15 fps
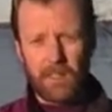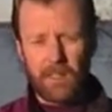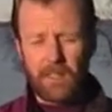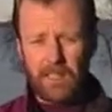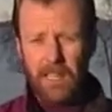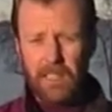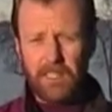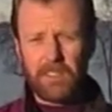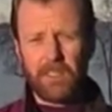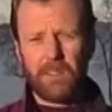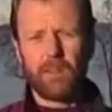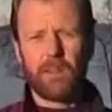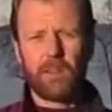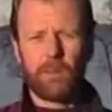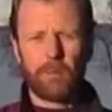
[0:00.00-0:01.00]
Next,
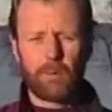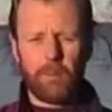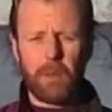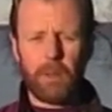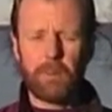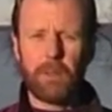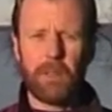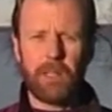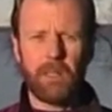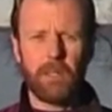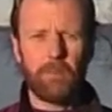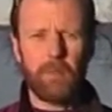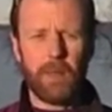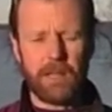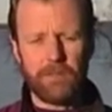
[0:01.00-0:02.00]
remember that the
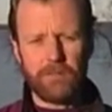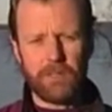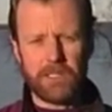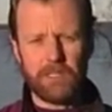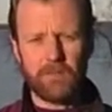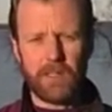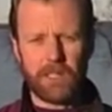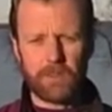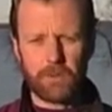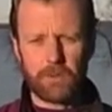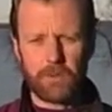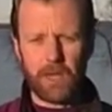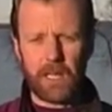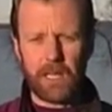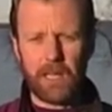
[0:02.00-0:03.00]
benefits of
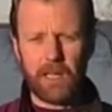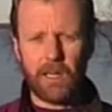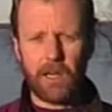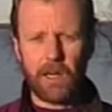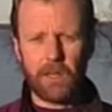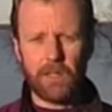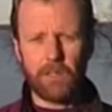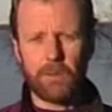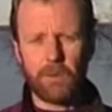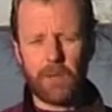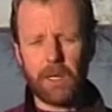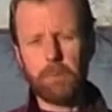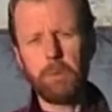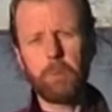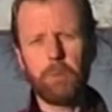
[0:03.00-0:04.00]
exerstriding are in
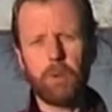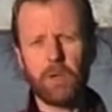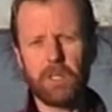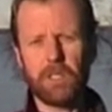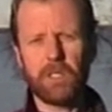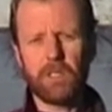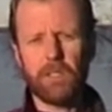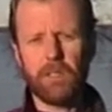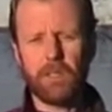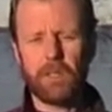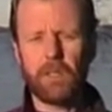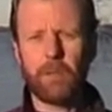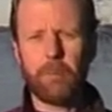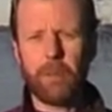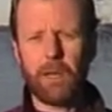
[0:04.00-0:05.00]
direct proportion to
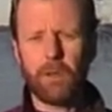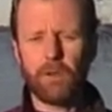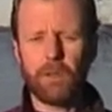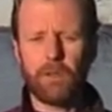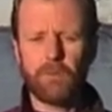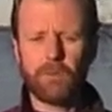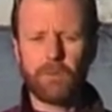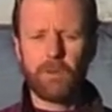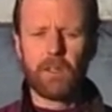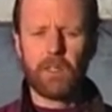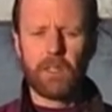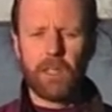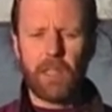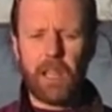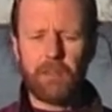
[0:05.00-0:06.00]
the amount of
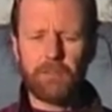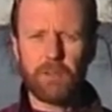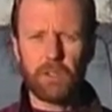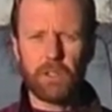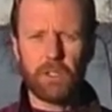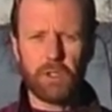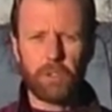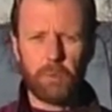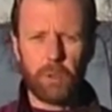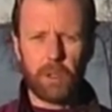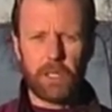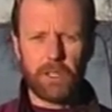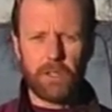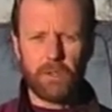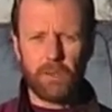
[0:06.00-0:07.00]
effort that you put
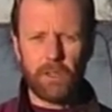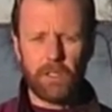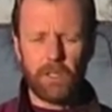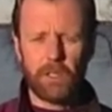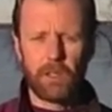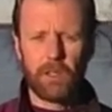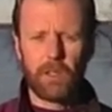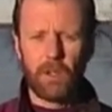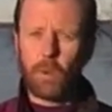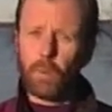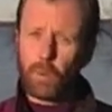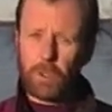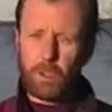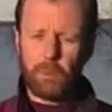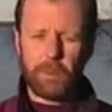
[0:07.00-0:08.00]
into it.
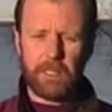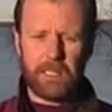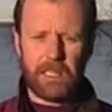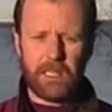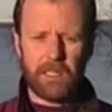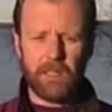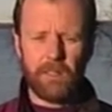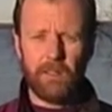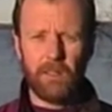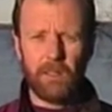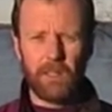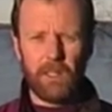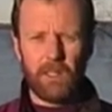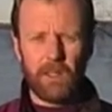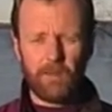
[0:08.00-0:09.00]
When you begin,
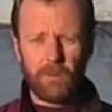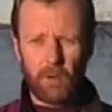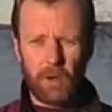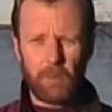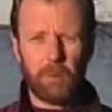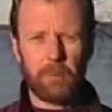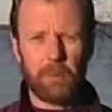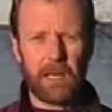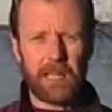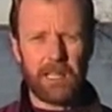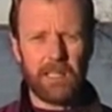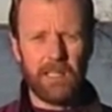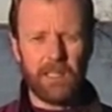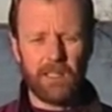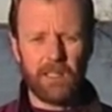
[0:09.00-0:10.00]
if your upper
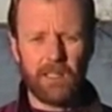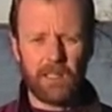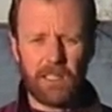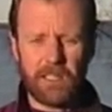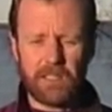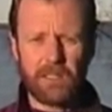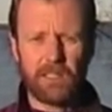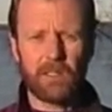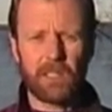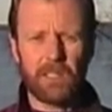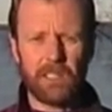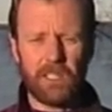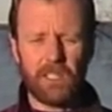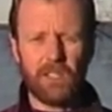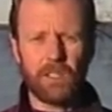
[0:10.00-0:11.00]
body isn't
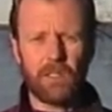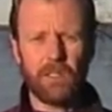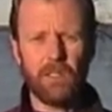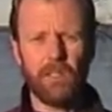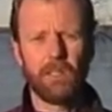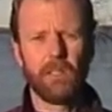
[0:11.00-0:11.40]
conditioned,